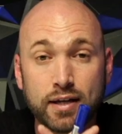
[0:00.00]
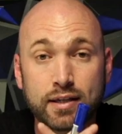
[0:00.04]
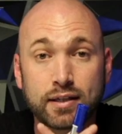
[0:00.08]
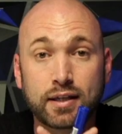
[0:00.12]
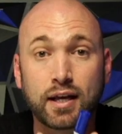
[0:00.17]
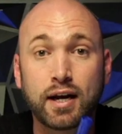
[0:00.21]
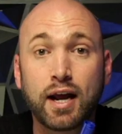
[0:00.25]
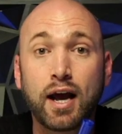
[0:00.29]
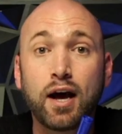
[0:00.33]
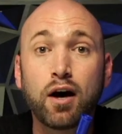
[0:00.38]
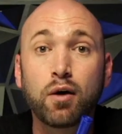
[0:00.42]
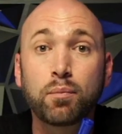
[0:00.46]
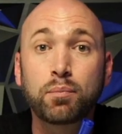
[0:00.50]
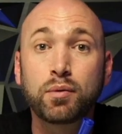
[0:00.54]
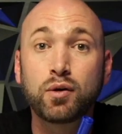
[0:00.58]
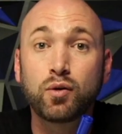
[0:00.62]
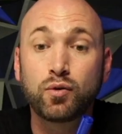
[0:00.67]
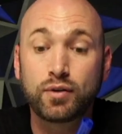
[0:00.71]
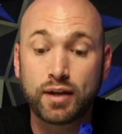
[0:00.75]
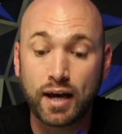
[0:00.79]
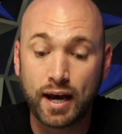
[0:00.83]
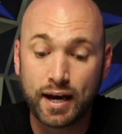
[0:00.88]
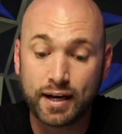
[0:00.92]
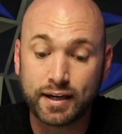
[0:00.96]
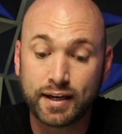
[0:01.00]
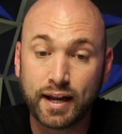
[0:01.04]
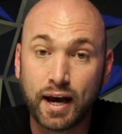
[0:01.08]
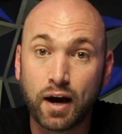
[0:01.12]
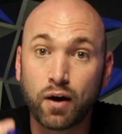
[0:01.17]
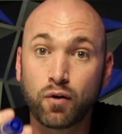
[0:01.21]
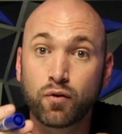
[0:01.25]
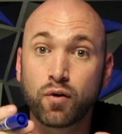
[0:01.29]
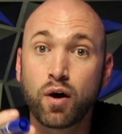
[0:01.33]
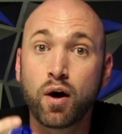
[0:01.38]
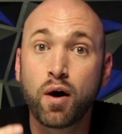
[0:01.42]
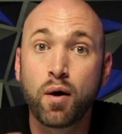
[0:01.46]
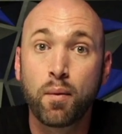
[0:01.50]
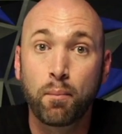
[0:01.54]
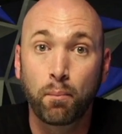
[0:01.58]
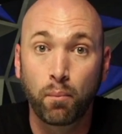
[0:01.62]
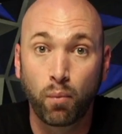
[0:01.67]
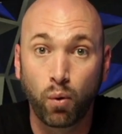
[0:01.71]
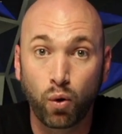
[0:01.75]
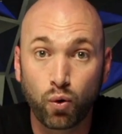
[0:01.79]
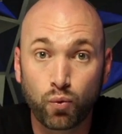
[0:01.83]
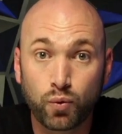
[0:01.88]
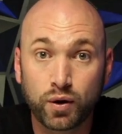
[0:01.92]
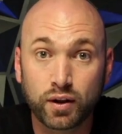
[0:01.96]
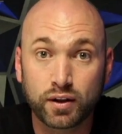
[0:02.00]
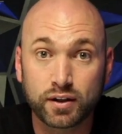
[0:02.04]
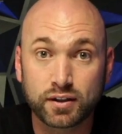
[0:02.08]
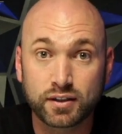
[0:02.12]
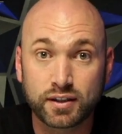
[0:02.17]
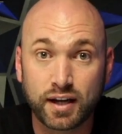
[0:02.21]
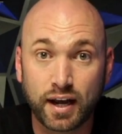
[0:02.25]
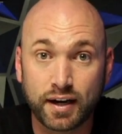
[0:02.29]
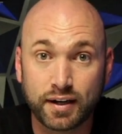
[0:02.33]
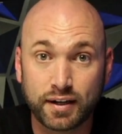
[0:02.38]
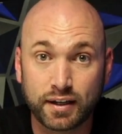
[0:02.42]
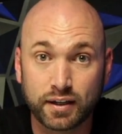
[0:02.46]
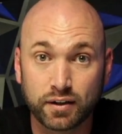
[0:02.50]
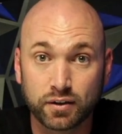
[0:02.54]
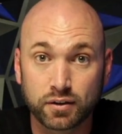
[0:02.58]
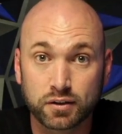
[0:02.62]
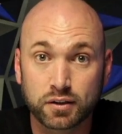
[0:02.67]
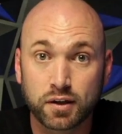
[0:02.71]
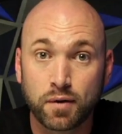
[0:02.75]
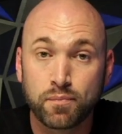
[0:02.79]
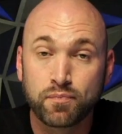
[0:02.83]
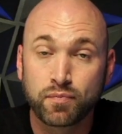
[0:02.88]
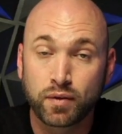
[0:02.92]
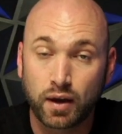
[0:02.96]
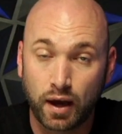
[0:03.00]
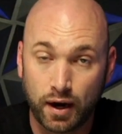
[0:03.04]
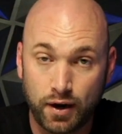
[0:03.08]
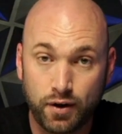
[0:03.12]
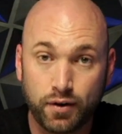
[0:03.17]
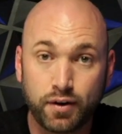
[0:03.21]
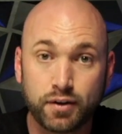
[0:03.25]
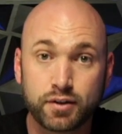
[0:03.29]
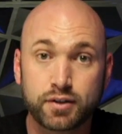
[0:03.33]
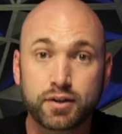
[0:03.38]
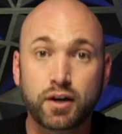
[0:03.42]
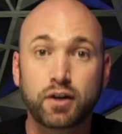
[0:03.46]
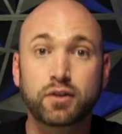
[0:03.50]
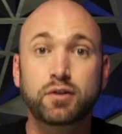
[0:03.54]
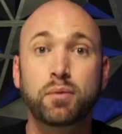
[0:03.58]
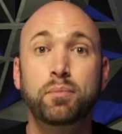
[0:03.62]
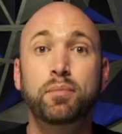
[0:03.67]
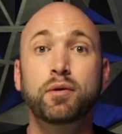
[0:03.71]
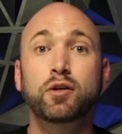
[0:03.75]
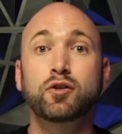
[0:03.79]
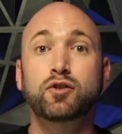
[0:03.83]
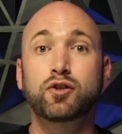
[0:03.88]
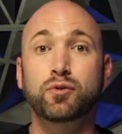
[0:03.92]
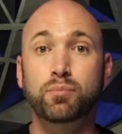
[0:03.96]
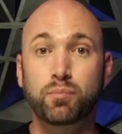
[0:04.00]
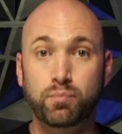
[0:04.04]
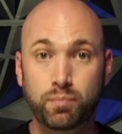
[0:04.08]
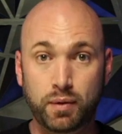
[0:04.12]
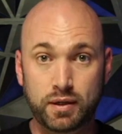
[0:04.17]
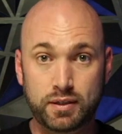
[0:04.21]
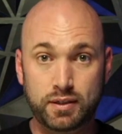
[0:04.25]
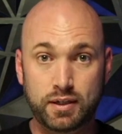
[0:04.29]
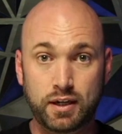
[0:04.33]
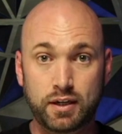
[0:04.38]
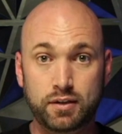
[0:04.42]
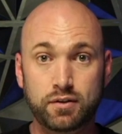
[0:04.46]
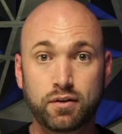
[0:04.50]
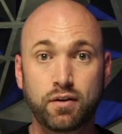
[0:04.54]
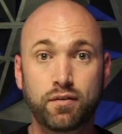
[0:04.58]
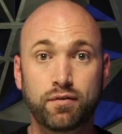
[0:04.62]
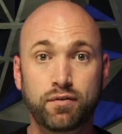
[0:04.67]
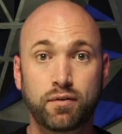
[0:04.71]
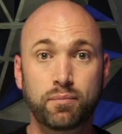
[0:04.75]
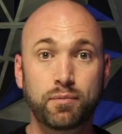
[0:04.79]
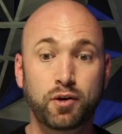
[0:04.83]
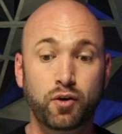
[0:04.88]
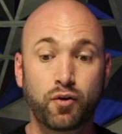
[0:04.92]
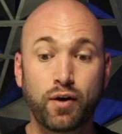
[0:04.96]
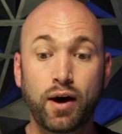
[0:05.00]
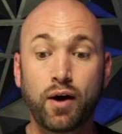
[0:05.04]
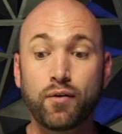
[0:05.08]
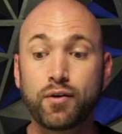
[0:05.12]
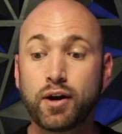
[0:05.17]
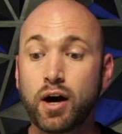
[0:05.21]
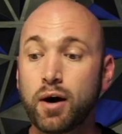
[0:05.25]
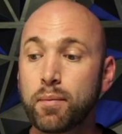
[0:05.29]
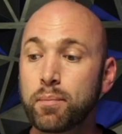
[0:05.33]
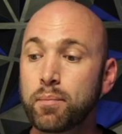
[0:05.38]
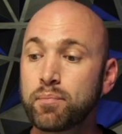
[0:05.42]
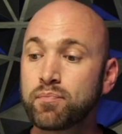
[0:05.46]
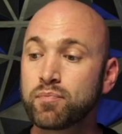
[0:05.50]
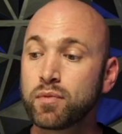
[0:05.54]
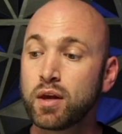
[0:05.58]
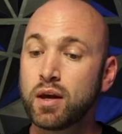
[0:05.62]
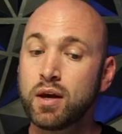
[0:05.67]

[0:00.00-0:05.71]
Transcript: is going to help you take down more real estate deals and you can start to build your business from the ground up.